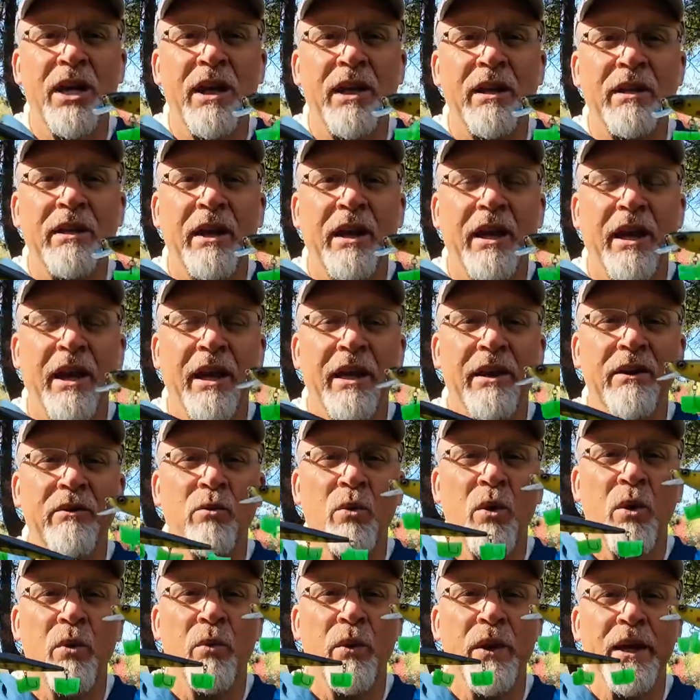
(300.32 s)
on
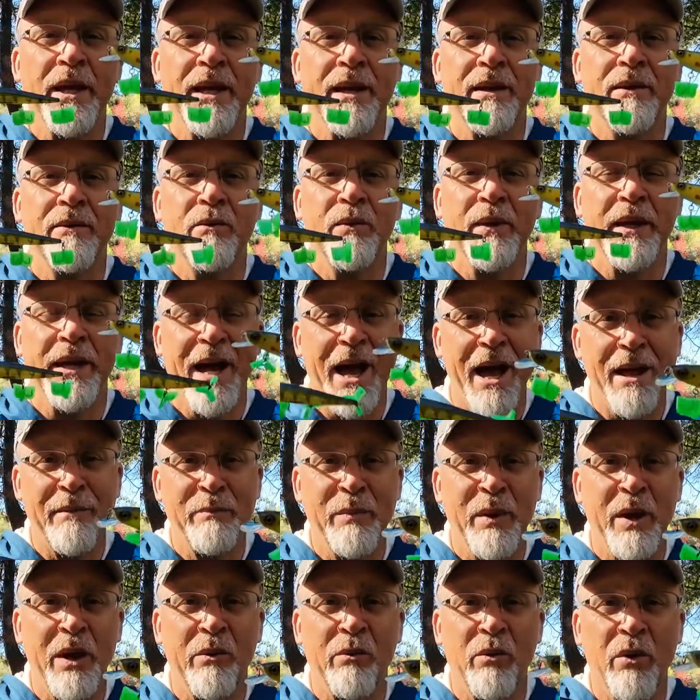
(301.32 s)
and when we, we
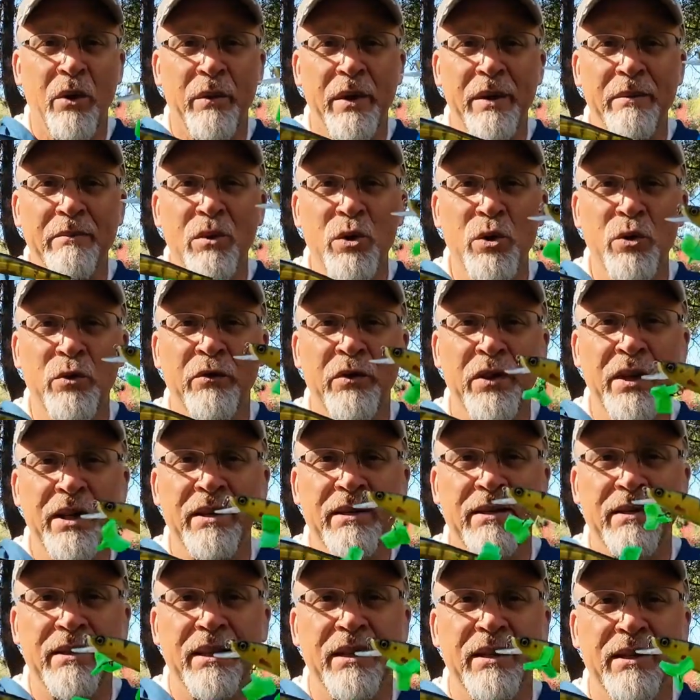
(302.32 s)
got bit when we moved
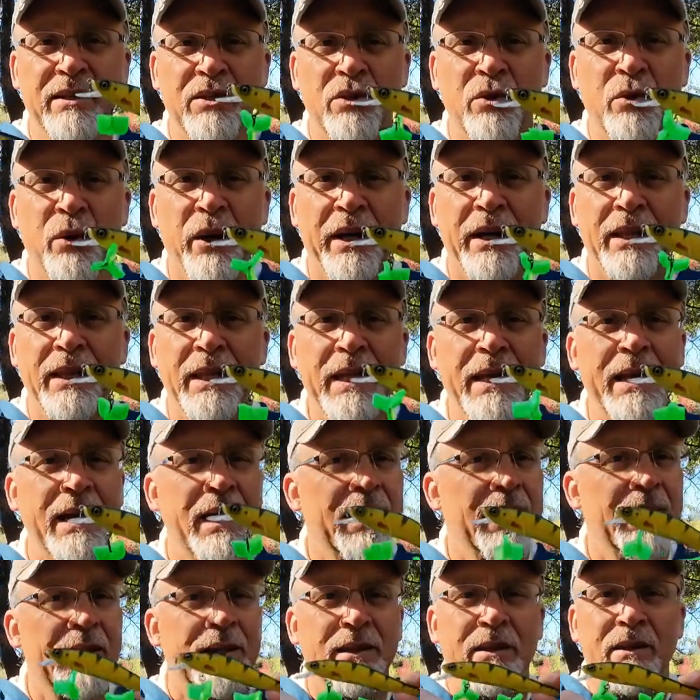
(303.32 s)
these things quickly
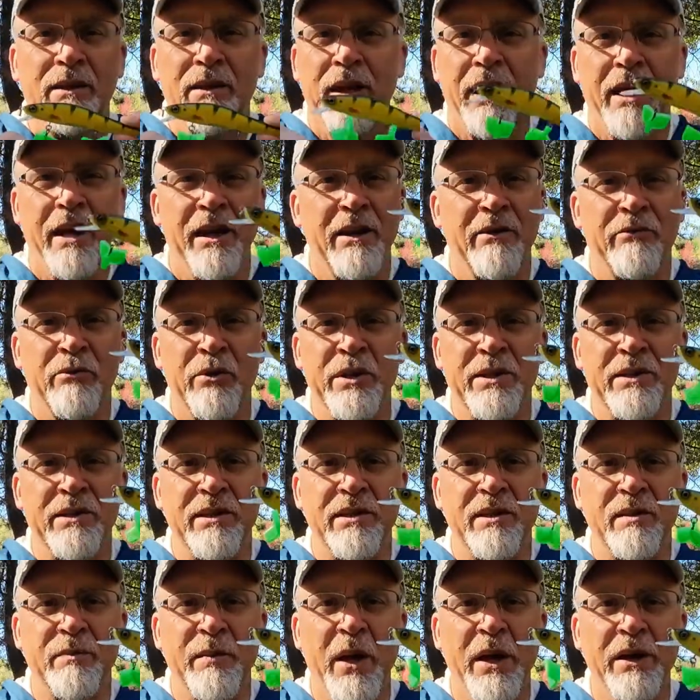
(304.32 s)
and if we
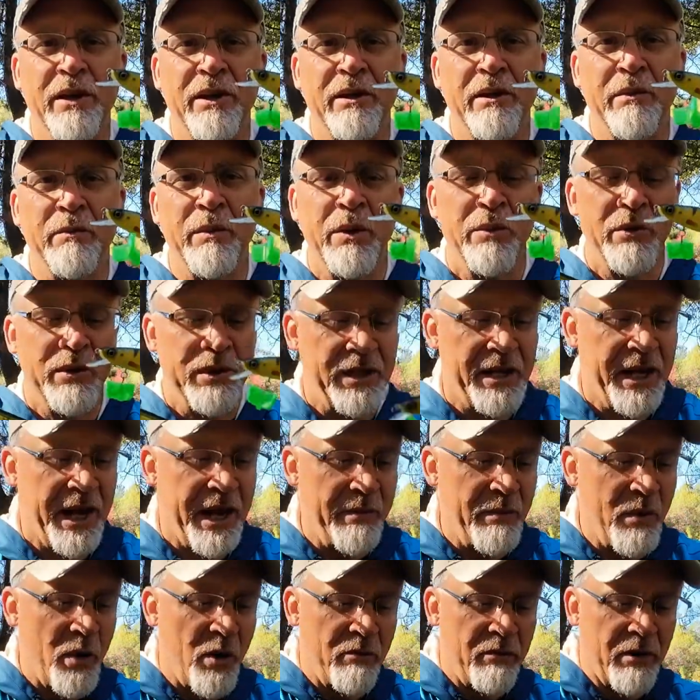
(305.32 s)
suspended them it was
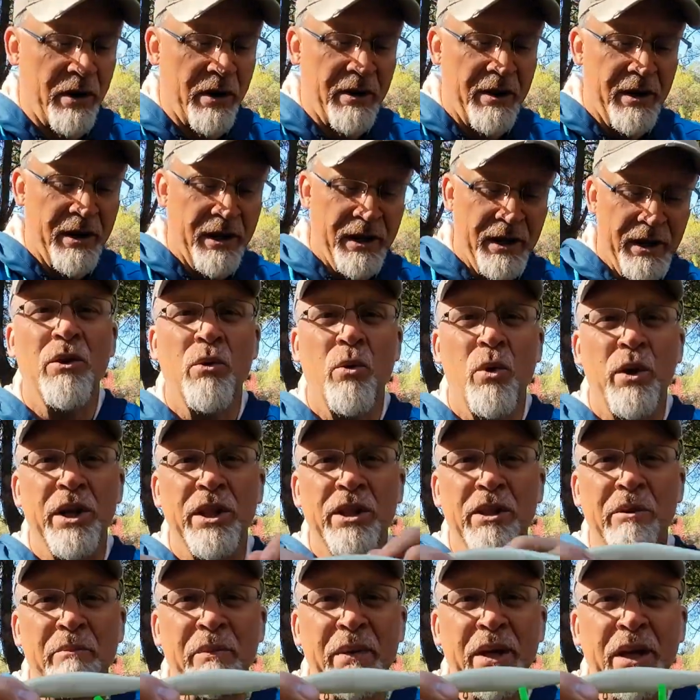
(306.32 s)
game over. And the one
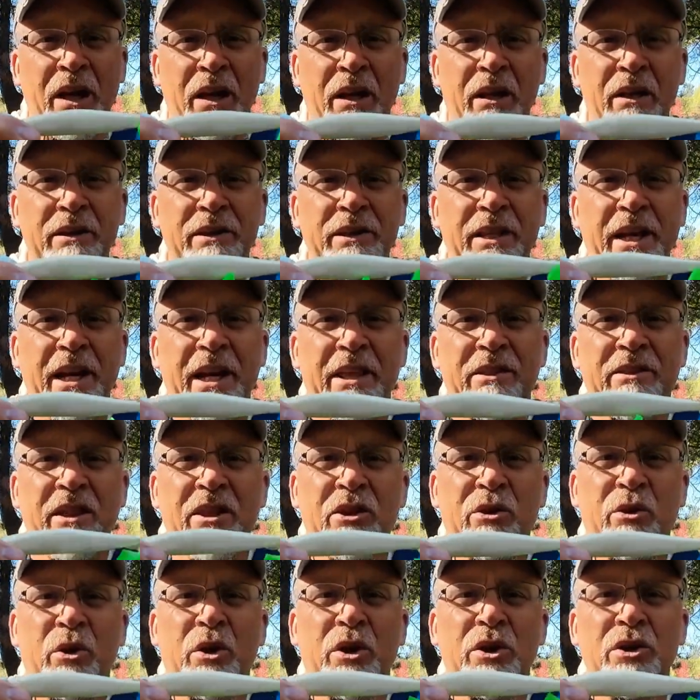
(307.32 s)
in the middle that I
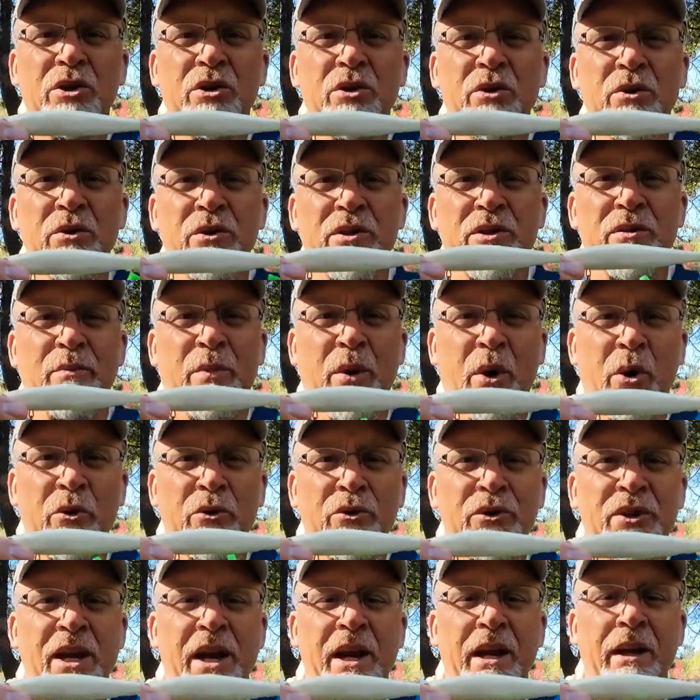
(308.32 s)
think you can use
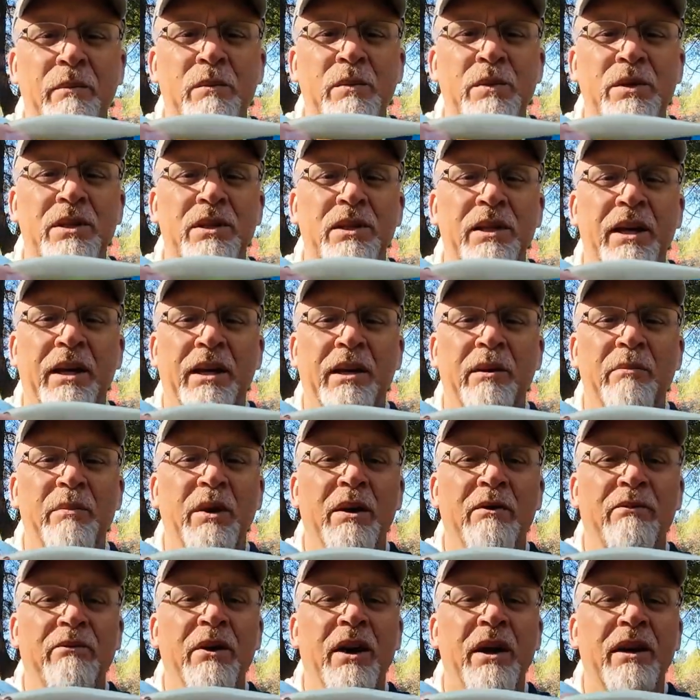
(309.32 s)
both times that can
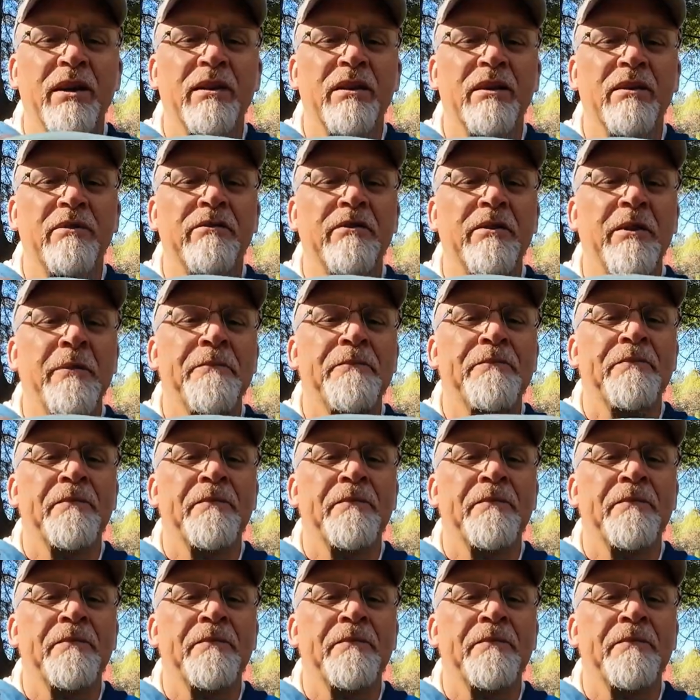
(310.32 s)
be effective